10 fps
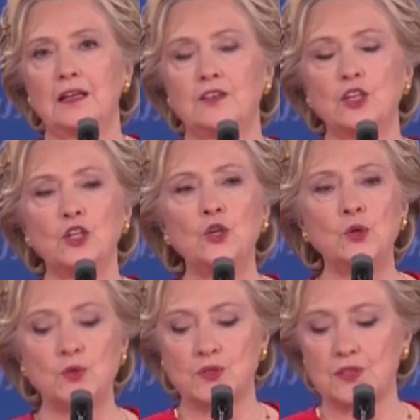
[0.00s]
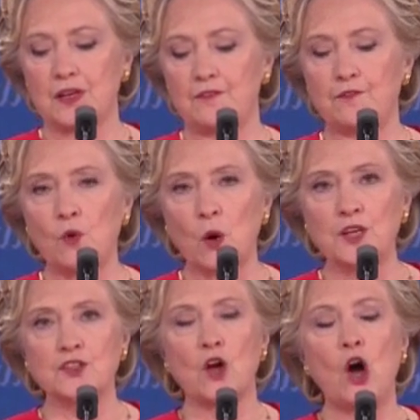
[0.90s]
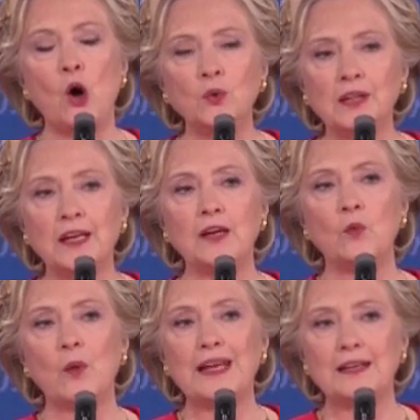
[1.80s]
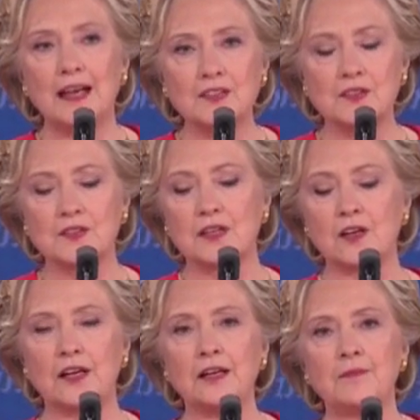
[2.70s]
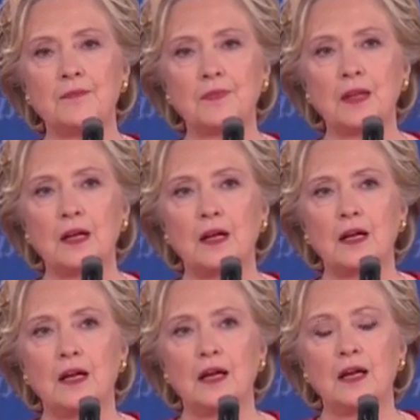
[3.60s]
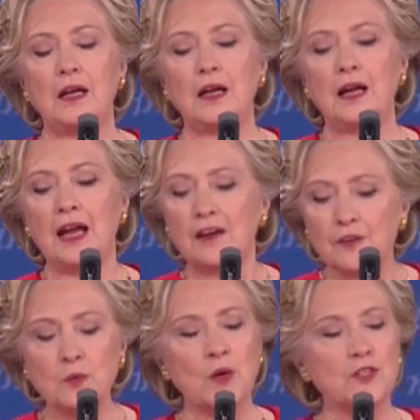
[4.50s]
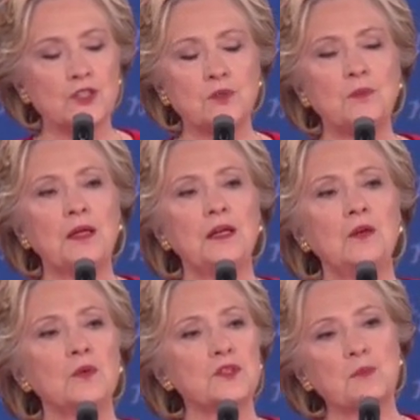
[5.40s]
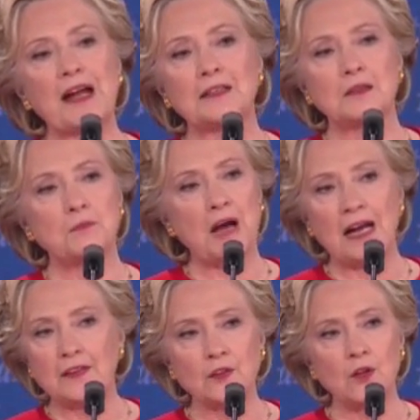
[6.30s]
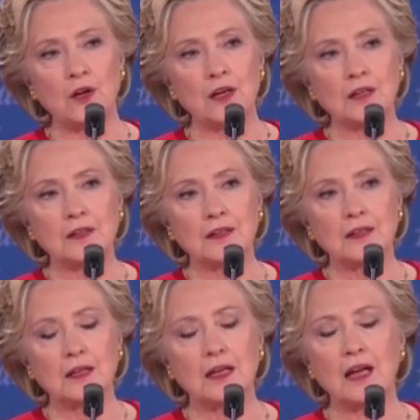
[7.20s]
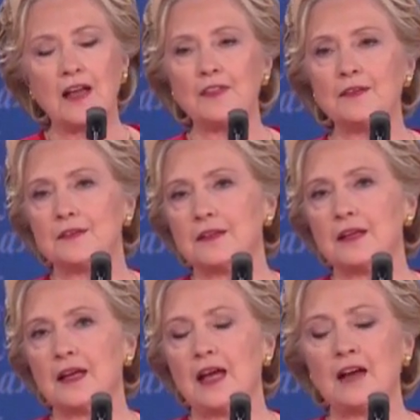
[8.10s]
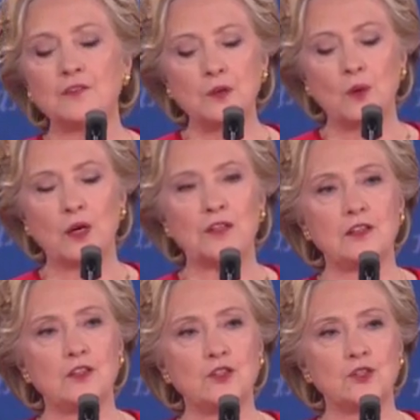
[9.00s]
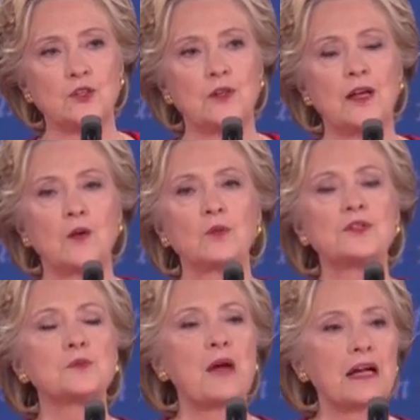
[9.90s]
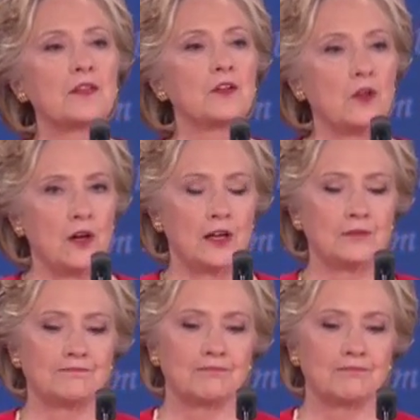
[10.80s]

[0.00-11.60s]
to use force only when necessary. Everyone should be respected by the law, and everyone should respect the law.